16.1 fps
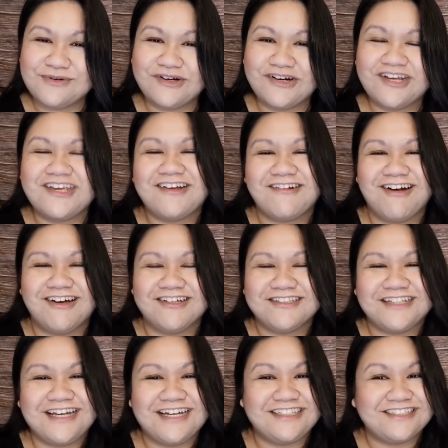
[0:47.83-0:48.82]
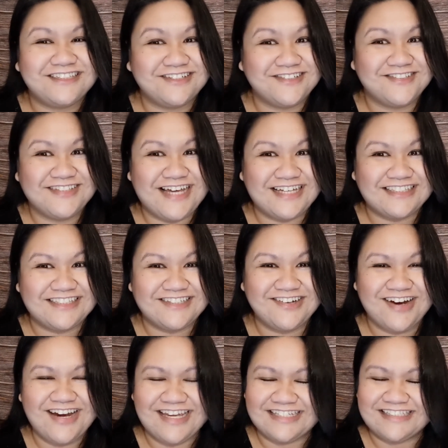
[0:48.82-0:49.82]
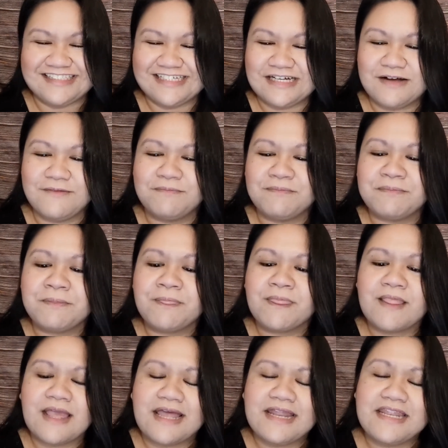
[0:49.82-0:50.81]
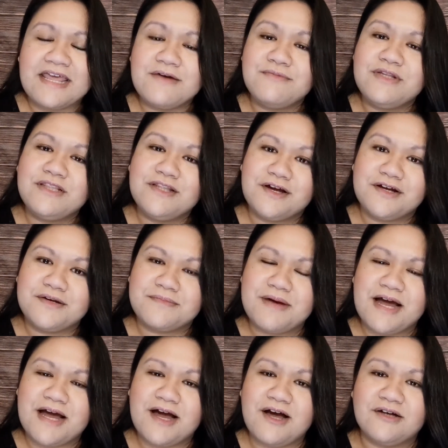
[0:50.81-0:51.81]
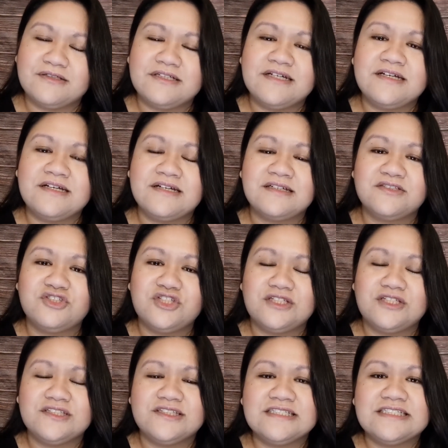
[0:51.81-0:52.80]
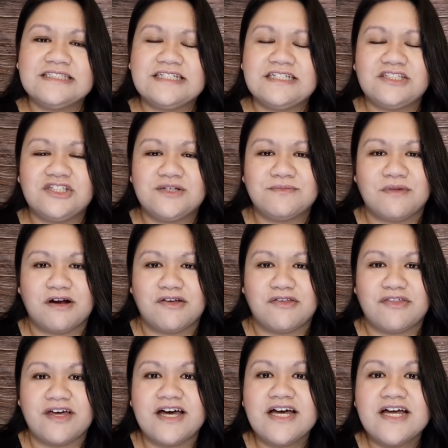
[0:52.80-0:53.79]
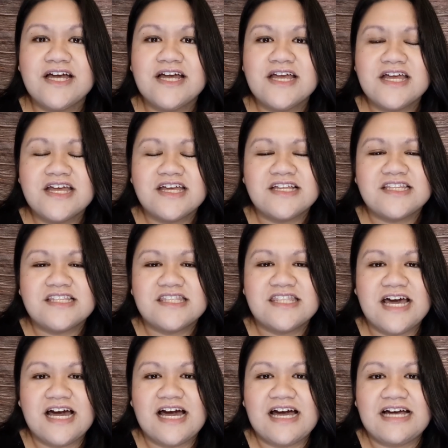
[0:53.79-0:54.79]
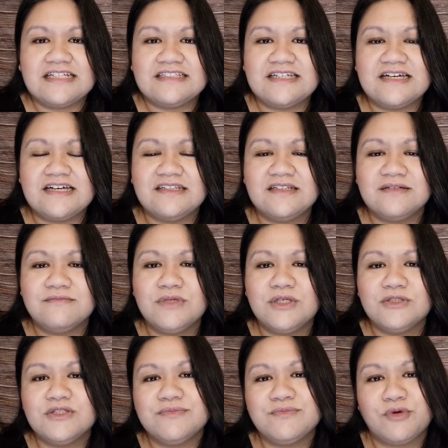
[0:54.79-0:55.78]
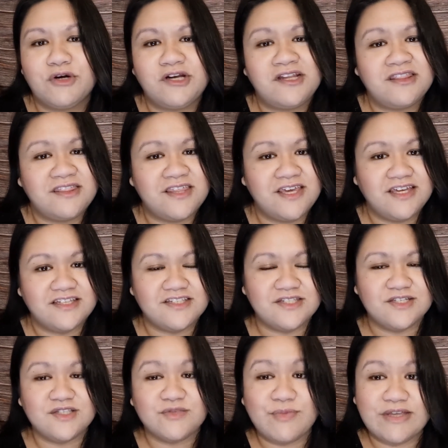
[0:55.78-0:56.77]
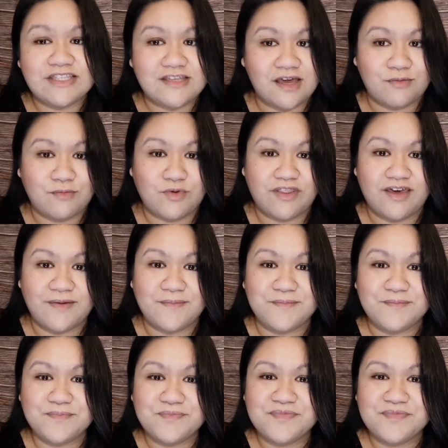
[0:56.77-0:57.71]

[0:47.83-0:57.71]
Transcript: We're here online, so that's great. And then we learn about Jesus teaching Martha that the most important thing is to spend time with him.